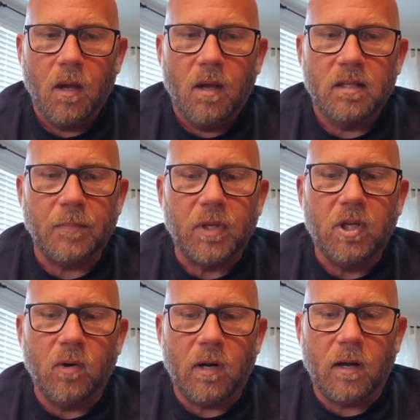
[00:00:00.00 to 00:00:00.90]
Something
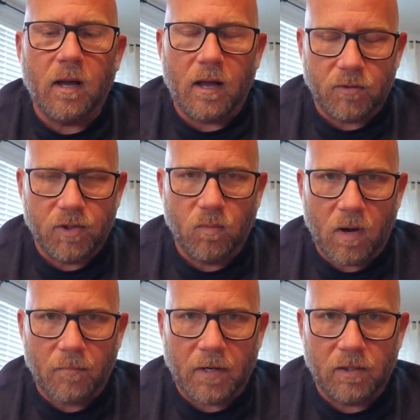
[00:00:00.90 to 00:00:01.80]
else you
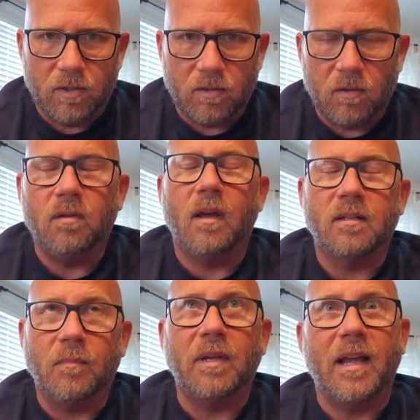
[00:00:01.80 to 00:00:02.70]
want might do,
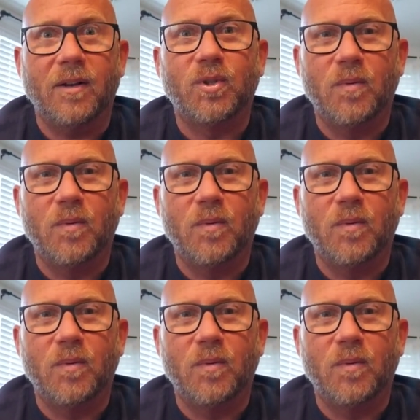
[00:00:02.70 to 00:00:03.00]
something else you